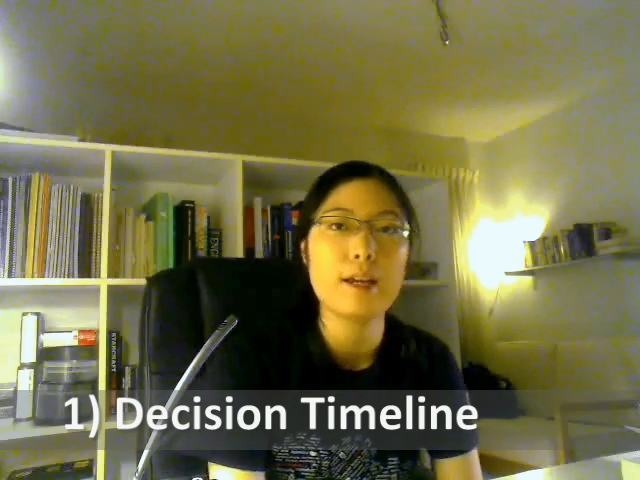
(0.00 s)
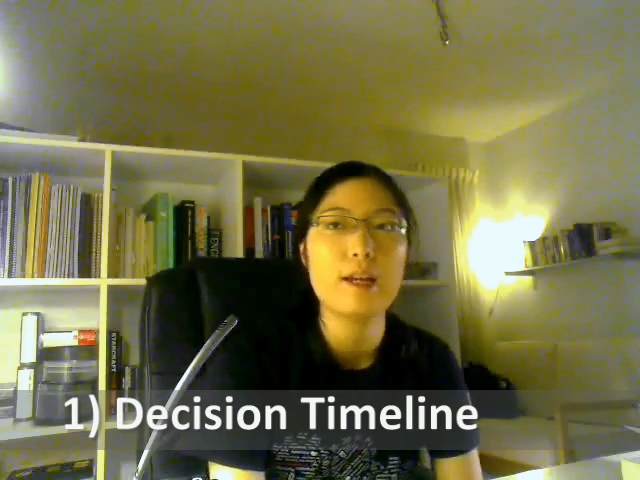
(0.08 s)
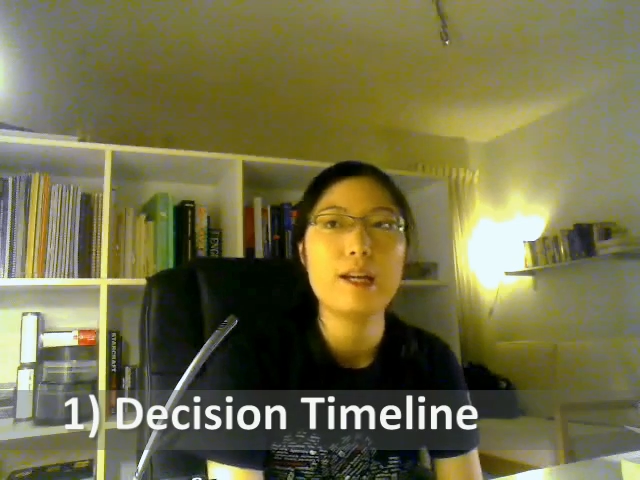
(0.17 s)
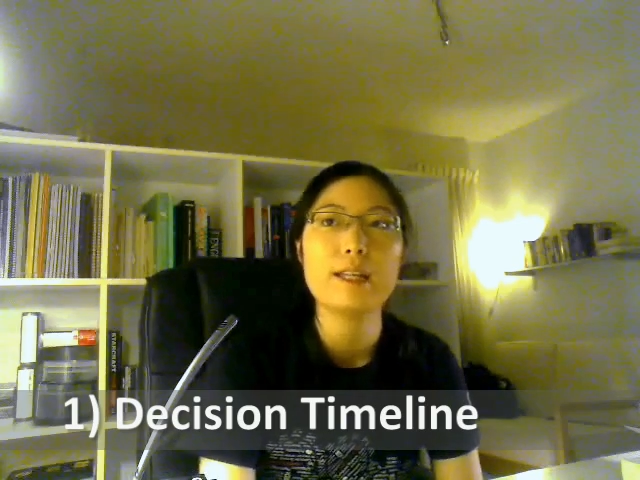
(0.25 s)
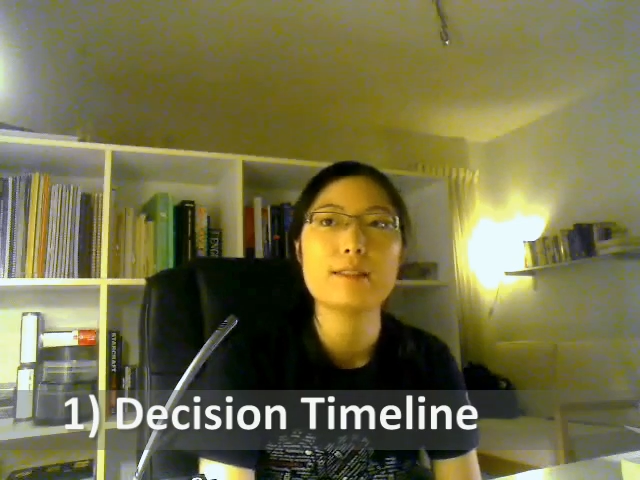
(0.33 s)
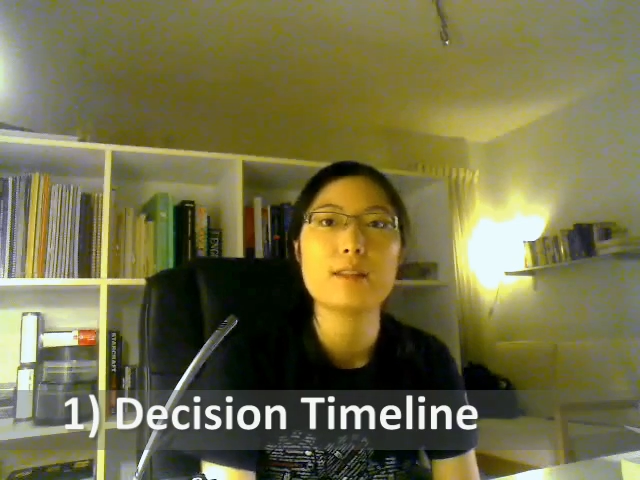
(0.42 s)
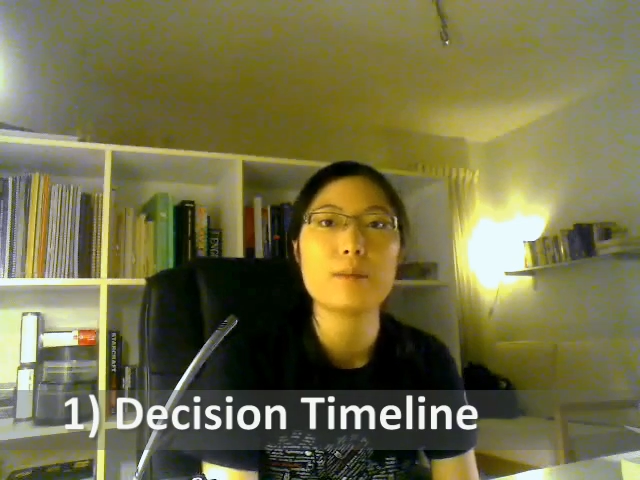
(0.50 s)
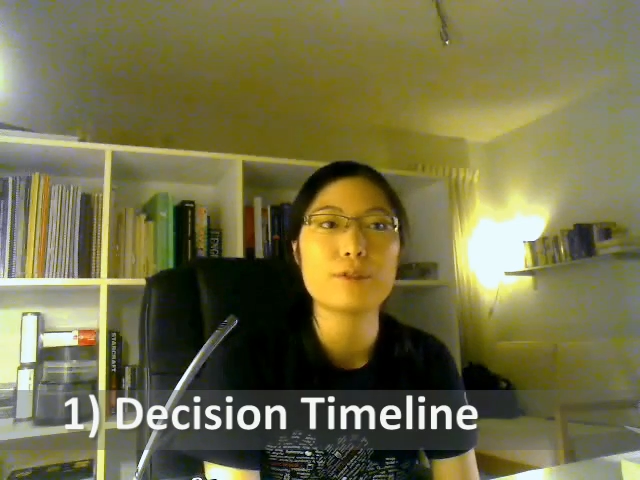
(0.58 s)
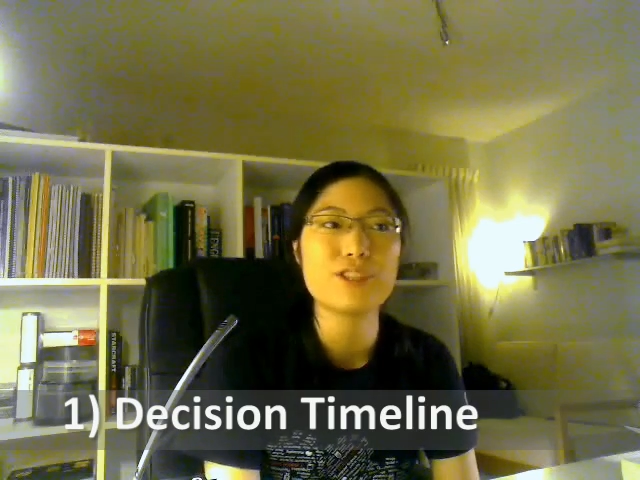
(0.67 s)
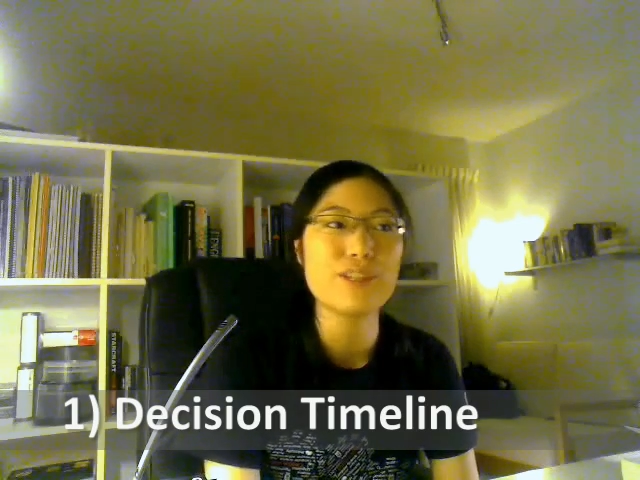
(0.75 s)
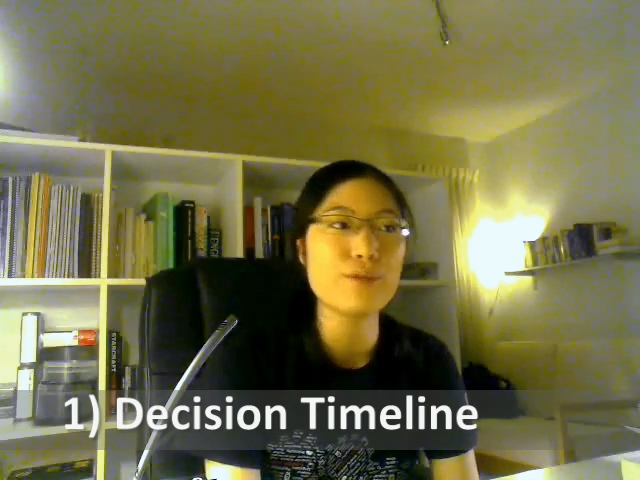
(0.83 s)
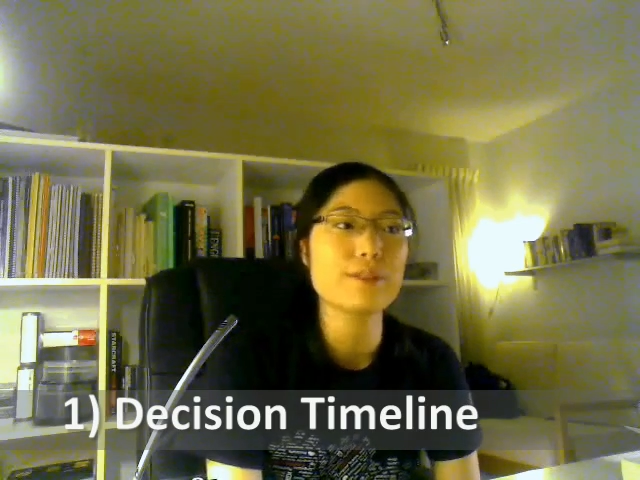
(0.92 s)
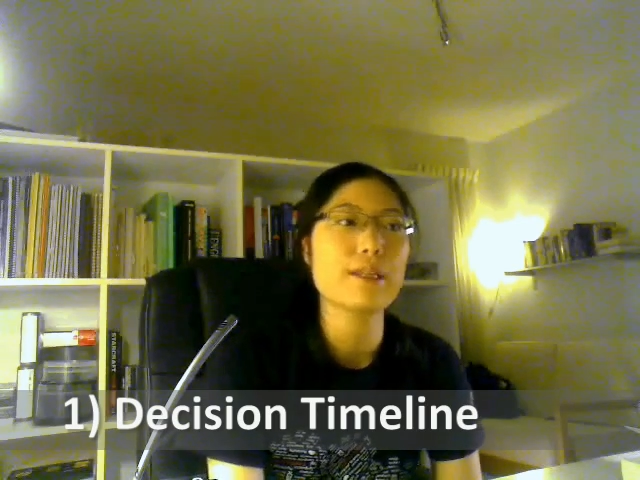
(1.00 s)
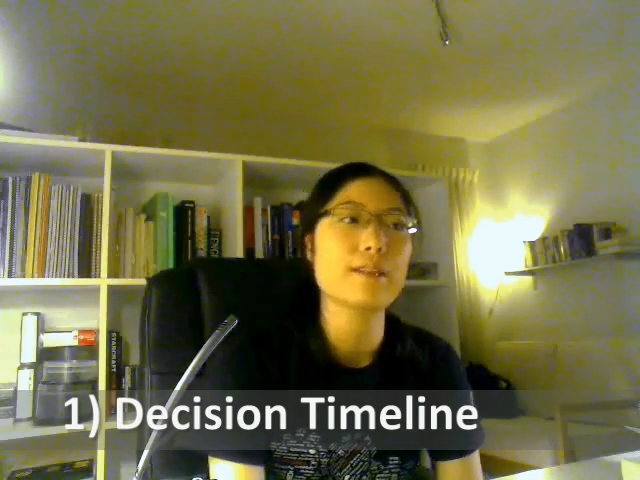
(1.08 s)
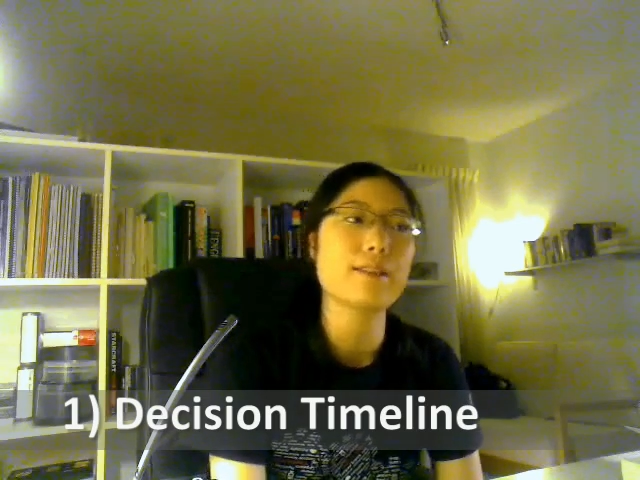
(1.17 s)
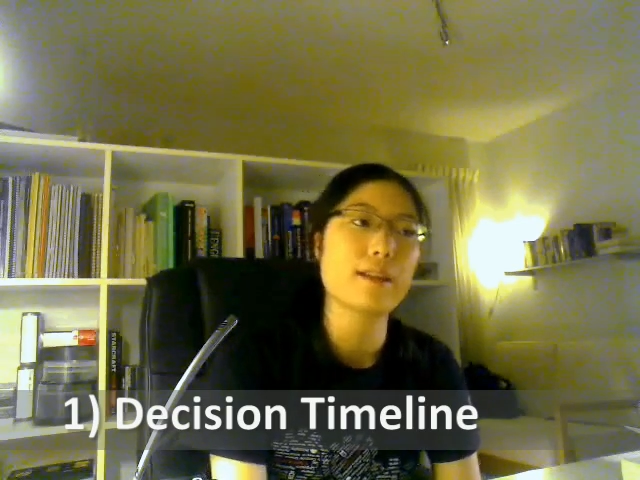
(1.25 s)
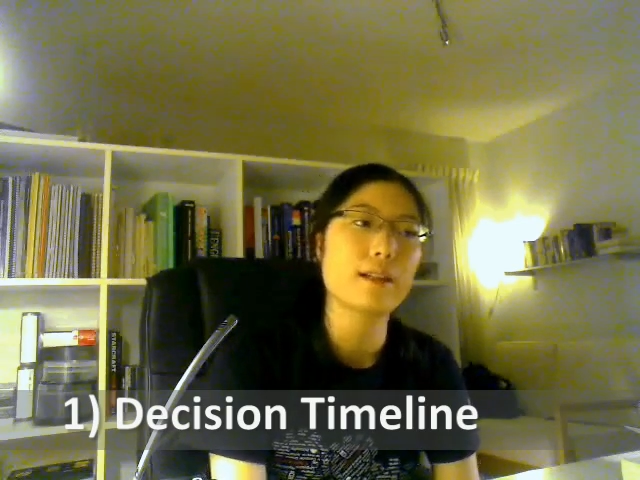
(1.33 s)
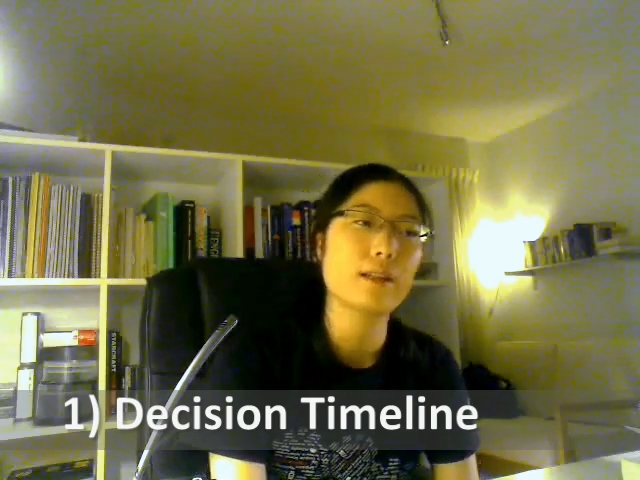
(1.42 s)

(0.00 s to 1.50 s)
is that perceivers tend to take a